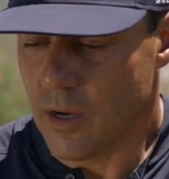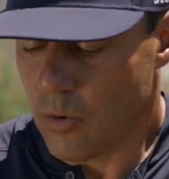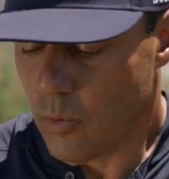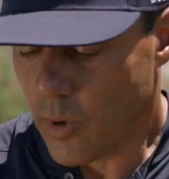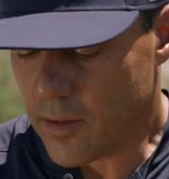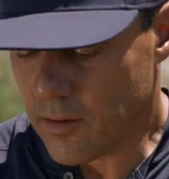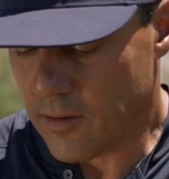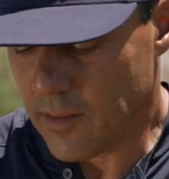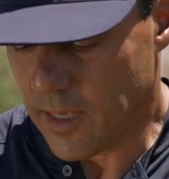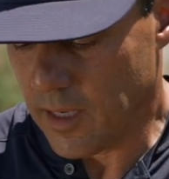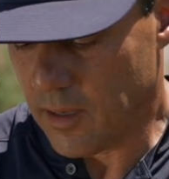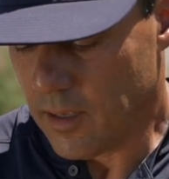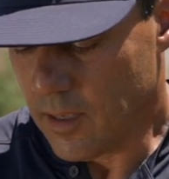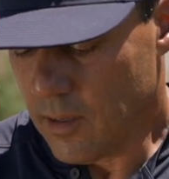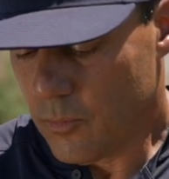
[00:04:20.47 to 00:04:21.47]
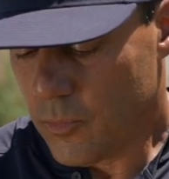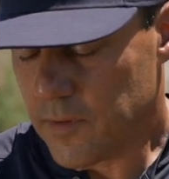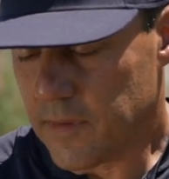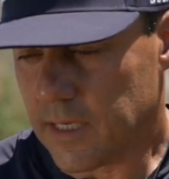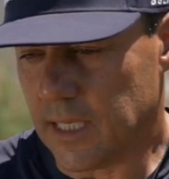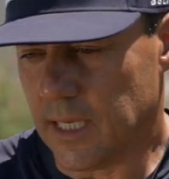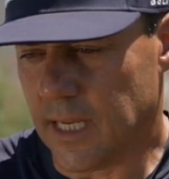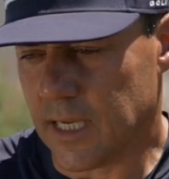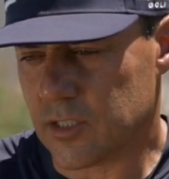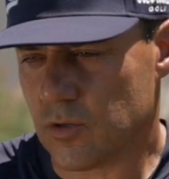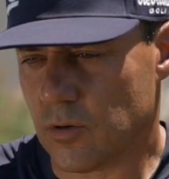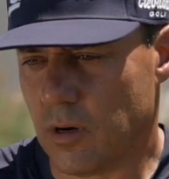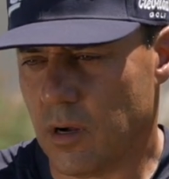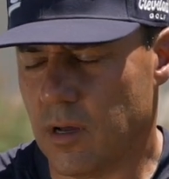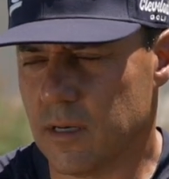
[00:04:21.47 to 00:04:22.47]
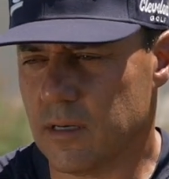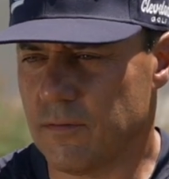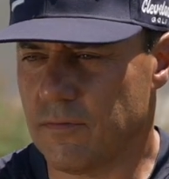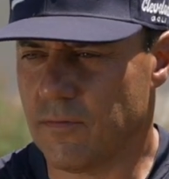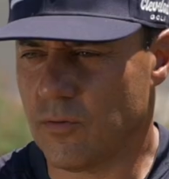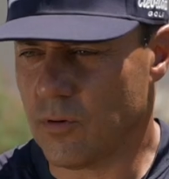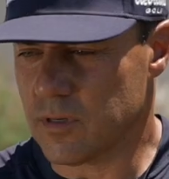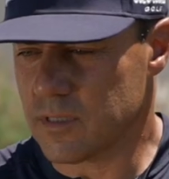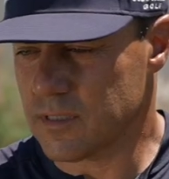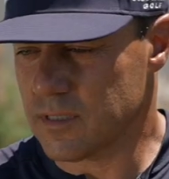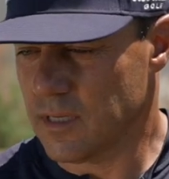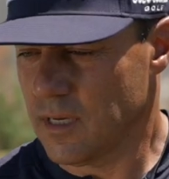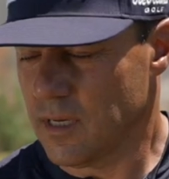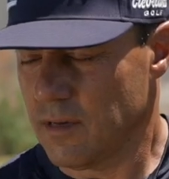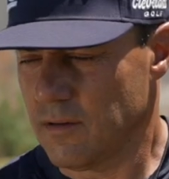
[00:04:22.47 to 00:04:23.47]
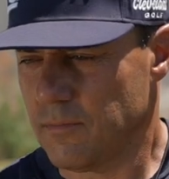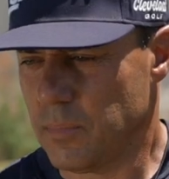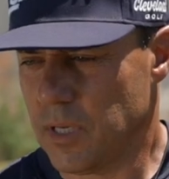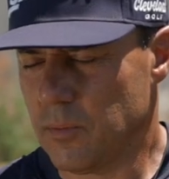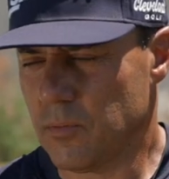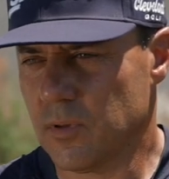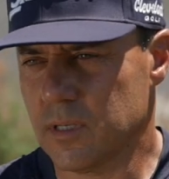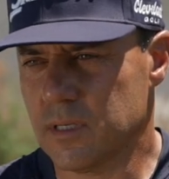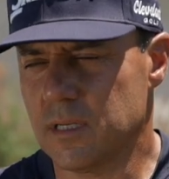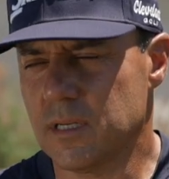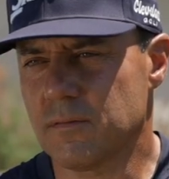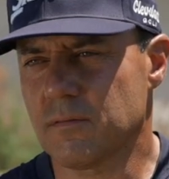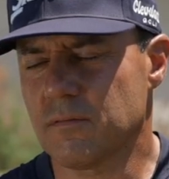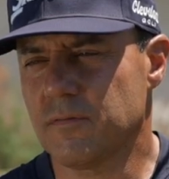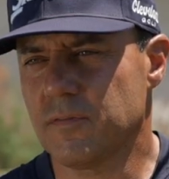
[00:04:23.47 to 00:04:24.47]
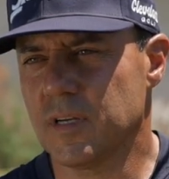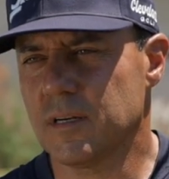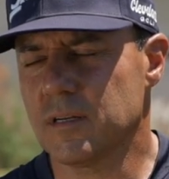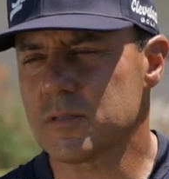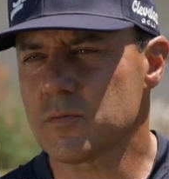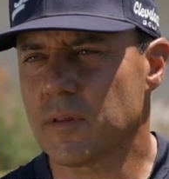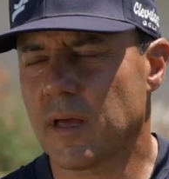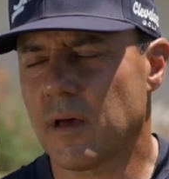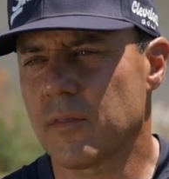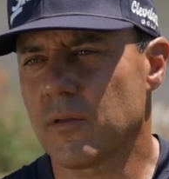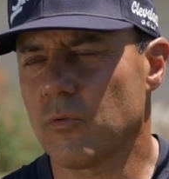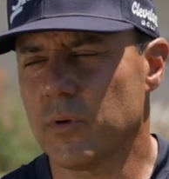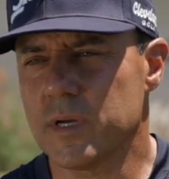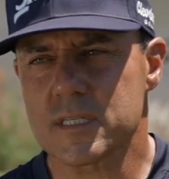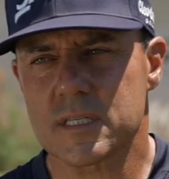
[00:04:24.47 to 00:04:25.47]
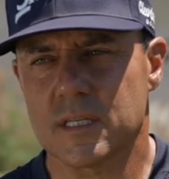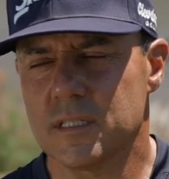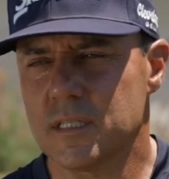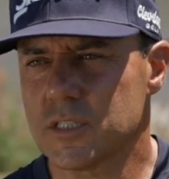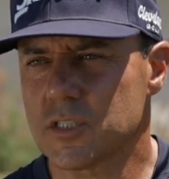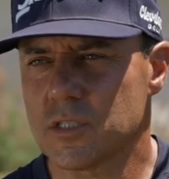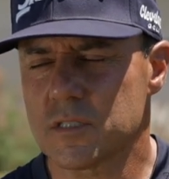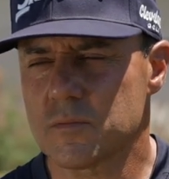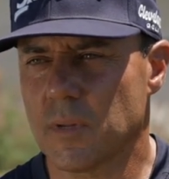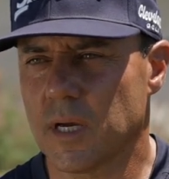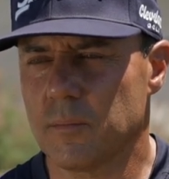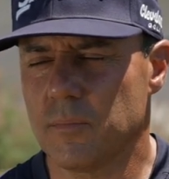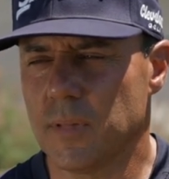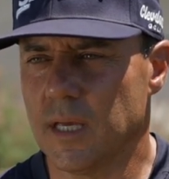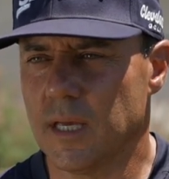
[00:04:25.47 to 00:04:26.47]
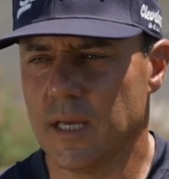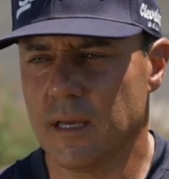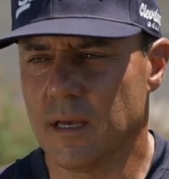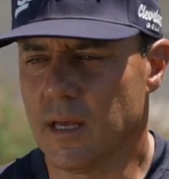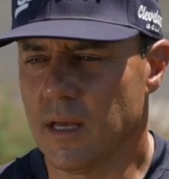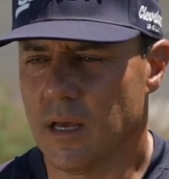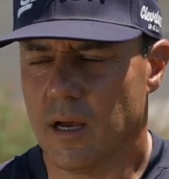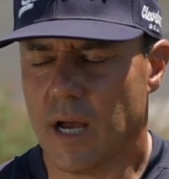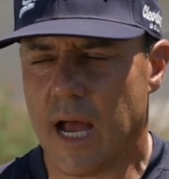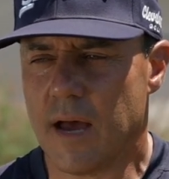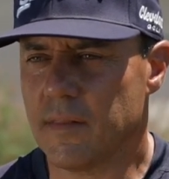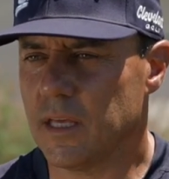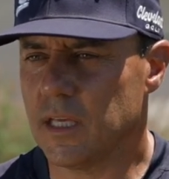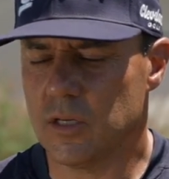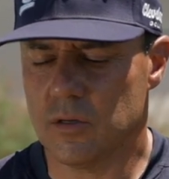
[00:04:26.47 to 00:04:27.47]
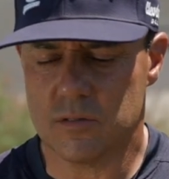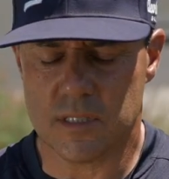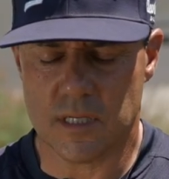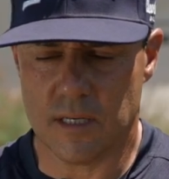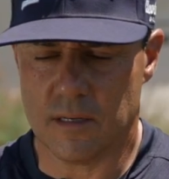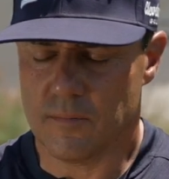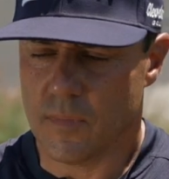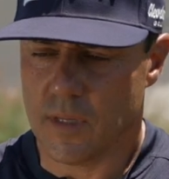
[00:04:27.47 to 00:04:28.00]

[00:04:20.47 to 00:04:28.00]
Whether they put the connector on to force people into different fields with how their wrist conditions might be, how they use it,